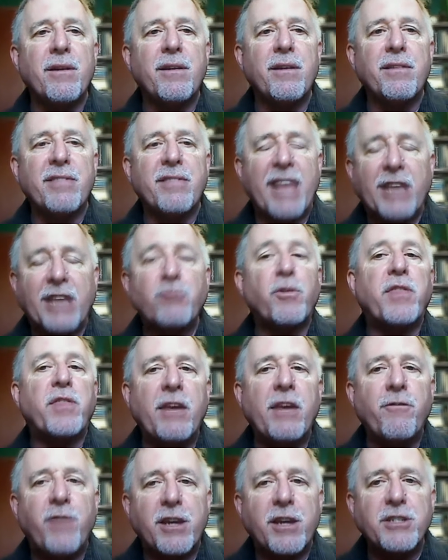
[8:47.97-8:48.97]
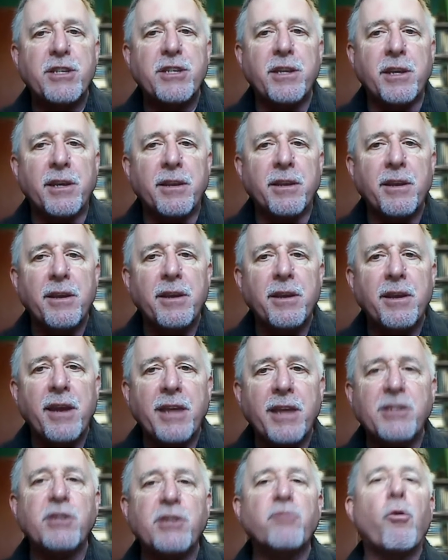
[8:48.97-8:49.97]
that's what they invested in.
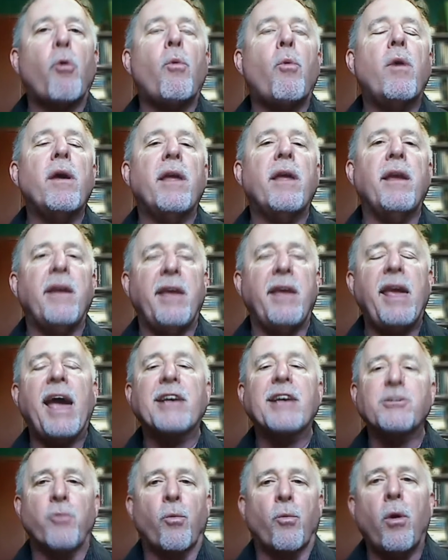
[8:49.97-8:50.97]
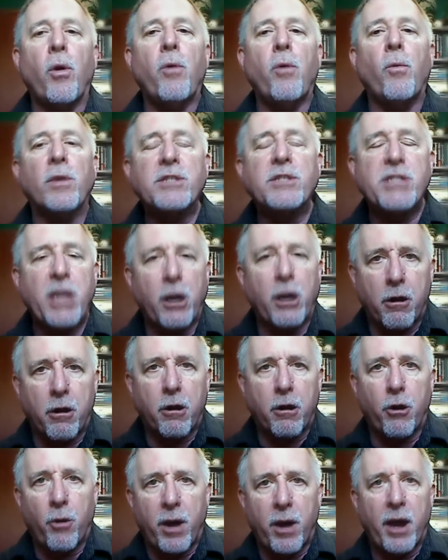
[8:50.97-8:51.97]
And he says, well, he asked them, what's the
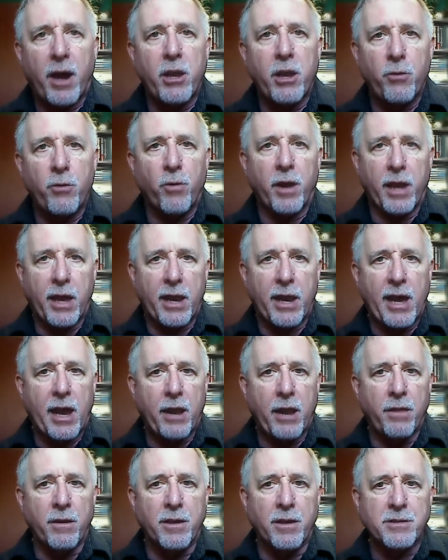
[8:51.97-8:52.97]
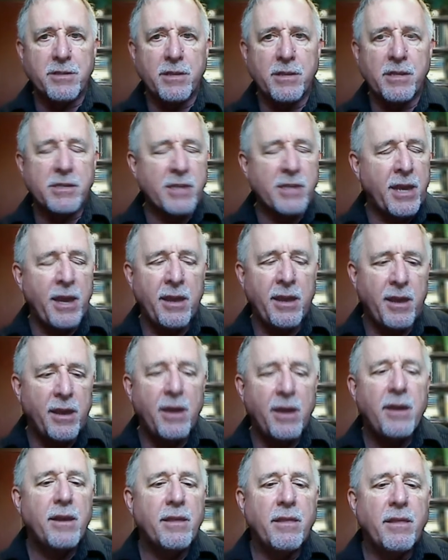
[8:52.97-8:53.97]
ROI you want to get out of this? And they say,
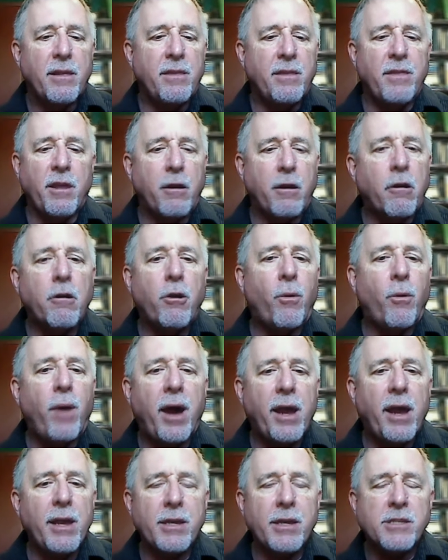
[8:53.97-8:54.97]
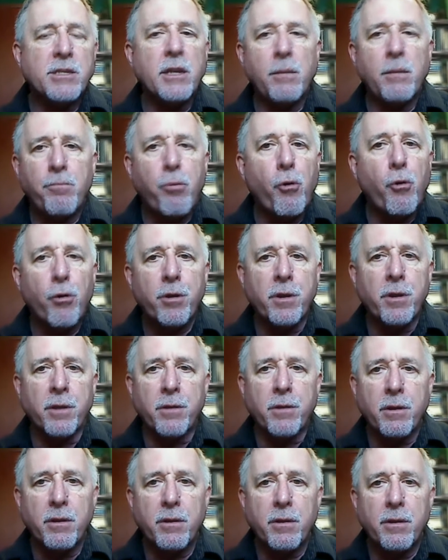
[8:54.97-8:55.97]
the ROI isn't important.
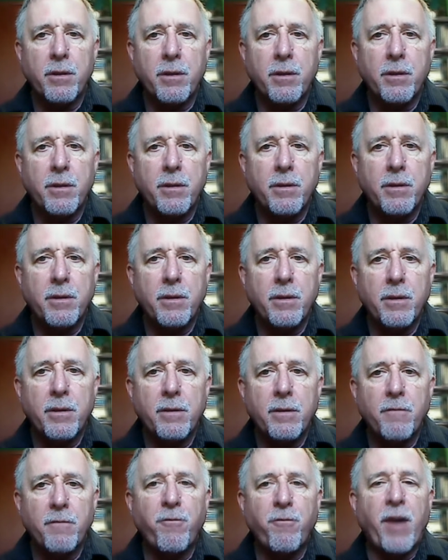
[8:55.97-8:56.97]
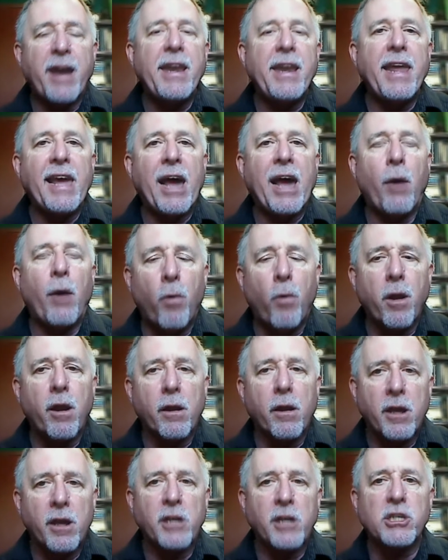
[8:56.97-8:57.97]
Finding out what
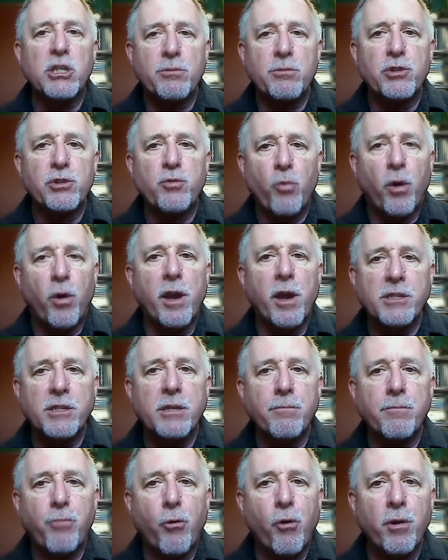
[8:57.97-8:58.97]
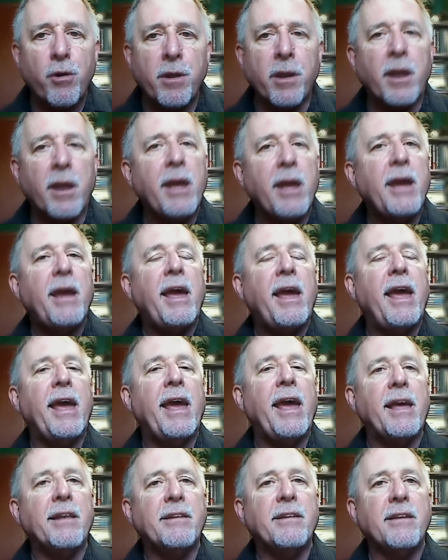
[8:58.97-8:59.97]
our customers want is important.
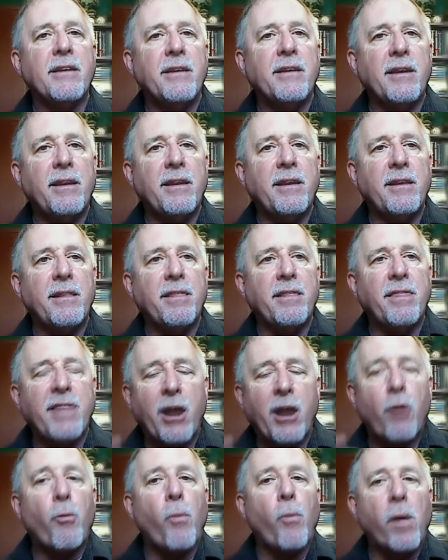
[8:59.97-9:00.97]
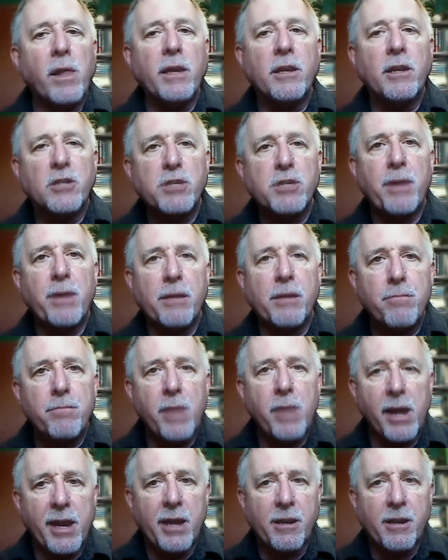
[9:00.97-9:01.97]
And they're willing to spend
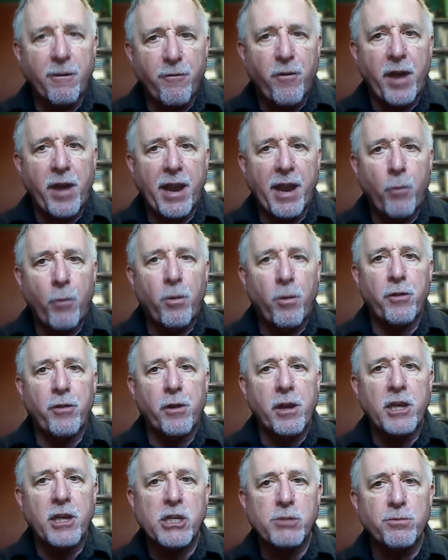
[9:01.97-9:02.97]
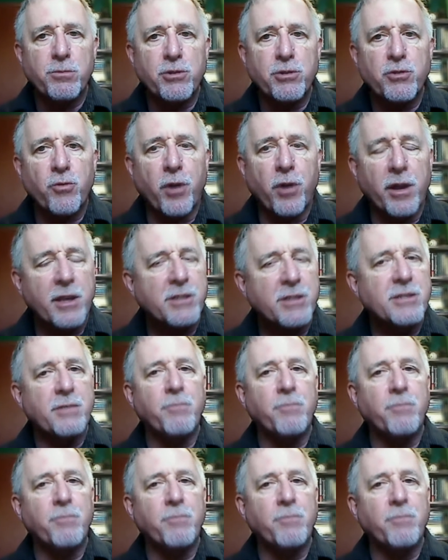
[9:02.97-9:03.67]
money to find out what their customers want, because